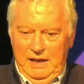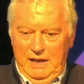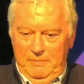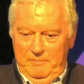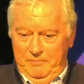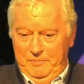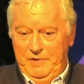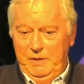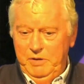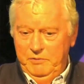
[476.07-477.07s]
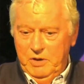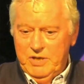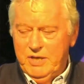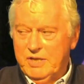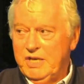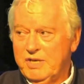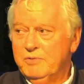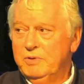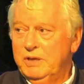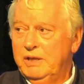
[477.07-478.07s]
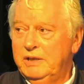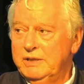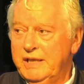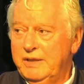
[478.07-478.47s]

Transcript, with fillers: Um, they've been very successful with the Hart